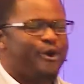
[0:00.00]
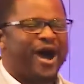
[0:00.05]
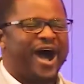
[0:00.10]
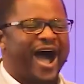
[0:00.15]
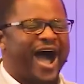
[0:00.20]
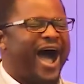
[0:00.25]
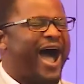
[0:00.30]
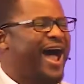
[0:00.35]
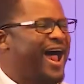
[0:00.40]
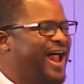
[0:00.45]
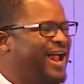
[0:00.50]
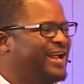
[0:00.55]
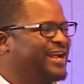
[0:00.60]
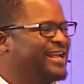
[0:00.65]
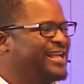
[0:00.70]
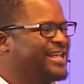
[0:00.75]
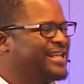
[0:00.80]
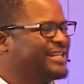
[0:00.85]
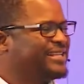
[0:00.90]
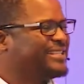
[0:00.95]
who
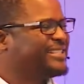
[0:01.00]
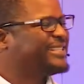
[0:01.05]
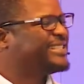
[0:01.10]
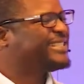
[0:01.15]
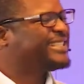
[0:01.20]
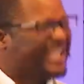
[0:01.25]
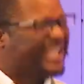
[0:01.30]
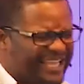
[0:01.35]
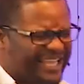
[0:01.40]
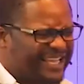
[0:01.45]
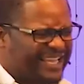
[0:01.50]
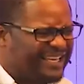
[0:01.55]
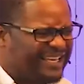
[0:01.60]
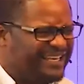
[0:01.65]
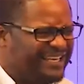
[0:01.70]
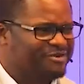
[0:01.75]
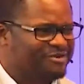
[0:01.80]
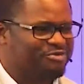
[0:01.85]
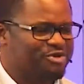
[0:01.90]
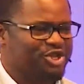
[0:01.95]
are
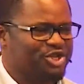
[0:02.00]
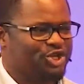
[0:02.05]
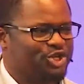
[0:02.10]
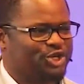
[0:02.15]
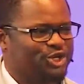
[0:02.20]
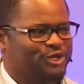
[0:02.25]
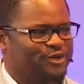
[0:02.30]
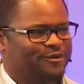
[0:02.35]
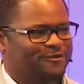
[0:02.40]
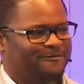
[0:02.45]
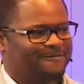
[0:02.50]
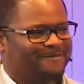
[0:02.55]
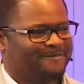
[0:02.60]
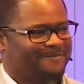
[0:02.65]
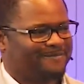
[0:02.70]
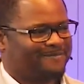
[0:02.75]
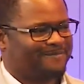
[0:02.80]
stinkingly rich.